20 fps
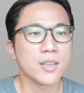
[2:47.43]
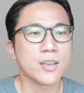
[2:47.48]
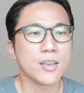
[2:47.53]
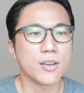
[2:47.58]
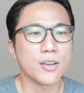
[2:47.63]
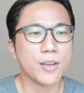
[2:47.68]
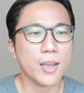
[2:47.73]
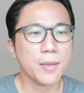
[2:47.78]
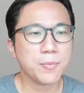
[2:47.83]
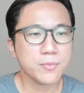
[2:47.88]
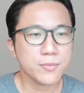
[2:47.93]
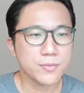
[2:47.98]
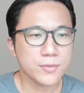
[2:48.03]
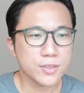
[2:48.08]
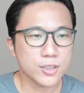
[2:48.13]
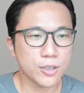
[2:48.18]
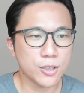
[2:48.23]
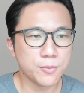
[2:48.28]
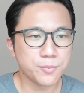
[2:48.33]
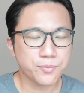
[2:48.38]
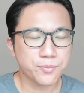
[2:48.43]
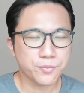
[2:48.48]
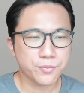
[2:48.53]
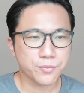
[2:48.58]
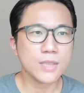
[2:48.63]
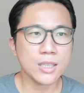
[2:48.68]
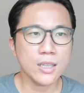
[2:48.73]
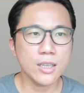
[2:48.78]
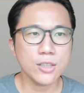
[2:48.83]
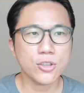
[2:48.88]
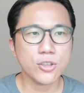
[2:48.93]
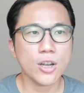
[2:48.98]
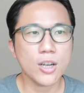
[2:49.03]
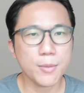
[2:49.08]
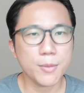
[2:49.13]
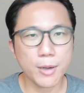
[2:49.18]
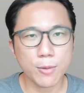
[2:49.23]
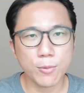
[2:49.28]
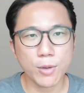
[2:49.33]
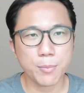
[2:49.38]
Okay, so let's talk
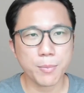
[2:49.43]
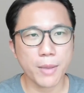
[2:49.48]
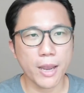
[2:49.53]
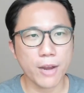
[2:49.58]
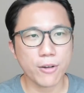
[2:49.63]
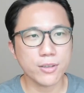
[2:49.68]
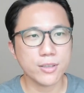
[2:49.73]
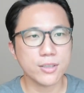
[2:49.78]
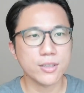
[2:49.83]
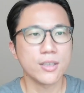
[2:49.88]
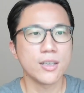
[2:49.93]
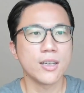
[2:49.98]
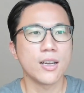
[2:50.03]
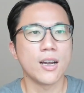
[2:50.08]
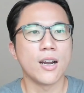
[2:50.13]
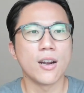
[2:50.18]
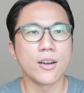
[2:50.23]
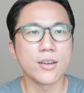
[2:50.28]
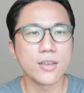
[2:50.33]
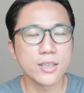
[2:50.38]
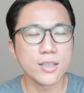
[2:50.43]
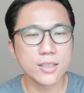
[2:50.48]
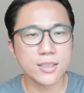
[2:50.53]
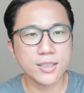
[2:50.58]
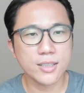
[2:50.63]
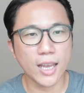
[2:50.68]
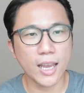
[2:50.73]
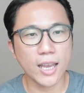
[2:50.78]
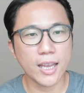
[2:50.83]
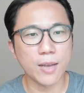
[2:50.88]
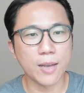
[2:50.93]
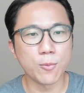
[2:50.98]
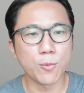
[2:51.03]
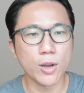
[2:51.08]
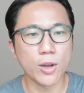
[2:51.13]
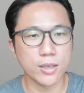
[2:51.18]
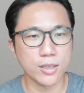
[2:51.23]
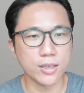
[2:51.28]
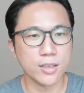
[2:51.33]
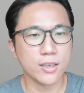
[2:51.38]
about what parents are saying and
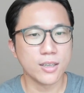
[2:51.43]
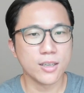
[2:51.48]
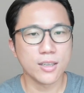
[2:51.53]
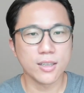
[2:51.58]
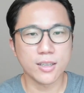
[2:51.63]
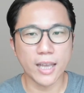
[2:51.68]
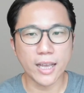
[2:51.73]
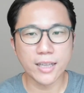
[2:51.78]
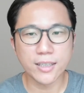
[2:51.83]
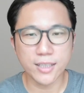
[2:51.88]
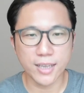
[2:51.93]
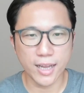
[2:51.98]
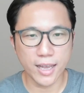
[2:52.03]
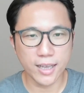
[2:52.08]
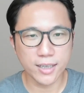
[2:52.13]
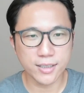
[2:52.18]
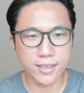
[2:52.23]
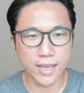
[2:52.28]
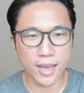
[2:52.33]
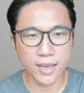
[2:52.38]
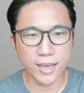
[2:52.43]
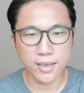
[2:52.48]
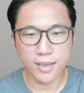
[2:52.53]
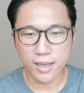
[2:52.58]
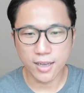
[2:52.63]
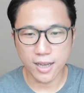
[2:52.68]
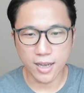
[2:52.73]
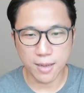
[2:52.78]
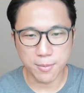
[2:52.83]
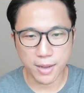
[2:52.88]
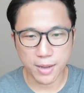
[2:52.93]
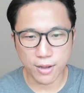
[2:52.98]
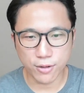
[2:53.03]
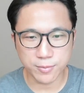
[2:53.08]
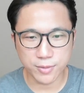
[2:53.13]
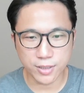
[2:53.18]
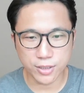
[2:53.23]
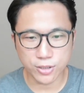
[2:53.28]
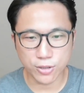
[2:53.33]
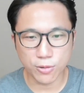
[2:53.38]
what the internet is saying
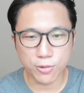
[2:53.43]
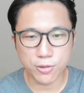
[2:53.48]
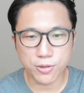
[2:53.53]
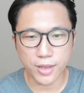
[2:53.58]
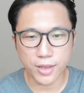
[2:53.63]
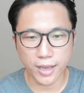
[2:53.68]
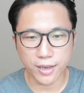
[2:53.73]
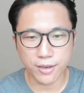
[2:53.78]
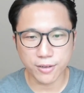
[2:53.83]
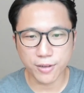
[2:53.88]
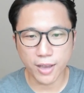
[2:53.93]
about this whole thing.